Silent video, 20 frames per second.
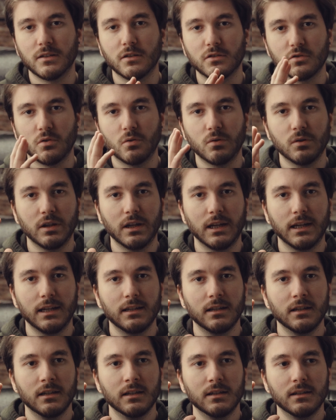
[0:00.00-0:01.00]
There's
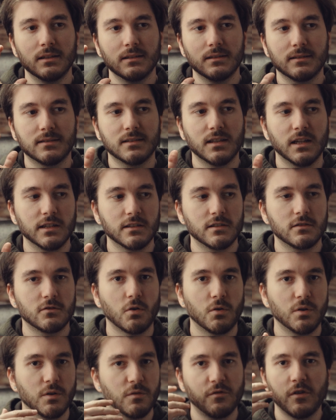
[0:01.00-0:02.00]
only the setting to
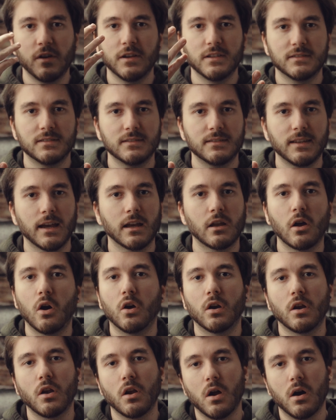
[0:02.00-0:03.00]
turn the face detect
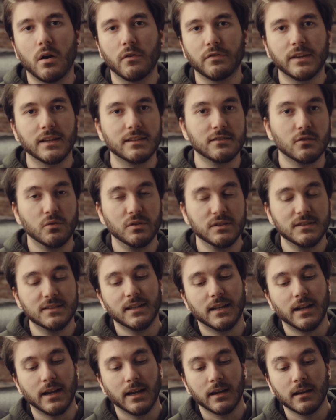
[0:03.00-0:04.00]
on and off. That's the only
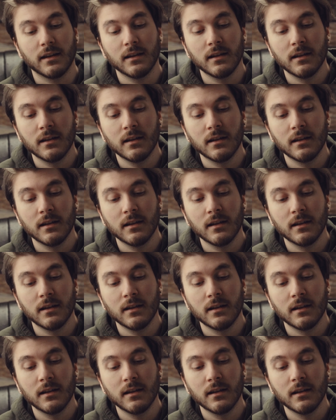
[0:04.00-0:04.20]
setting.